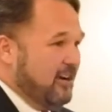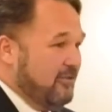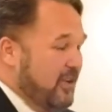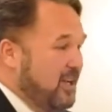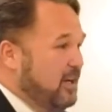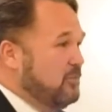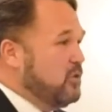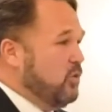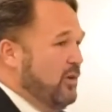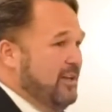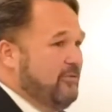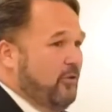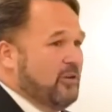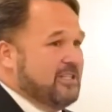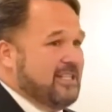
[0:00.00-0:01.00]
him
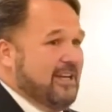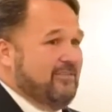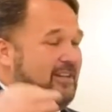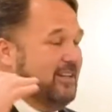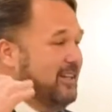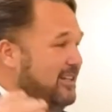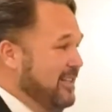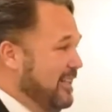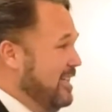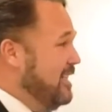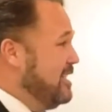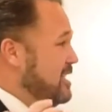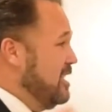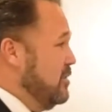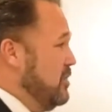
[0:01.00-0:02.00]
24/7, the kids
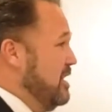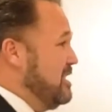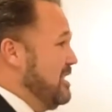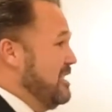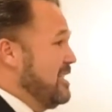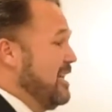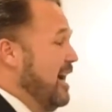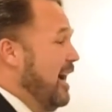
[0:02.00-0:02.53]
in the business.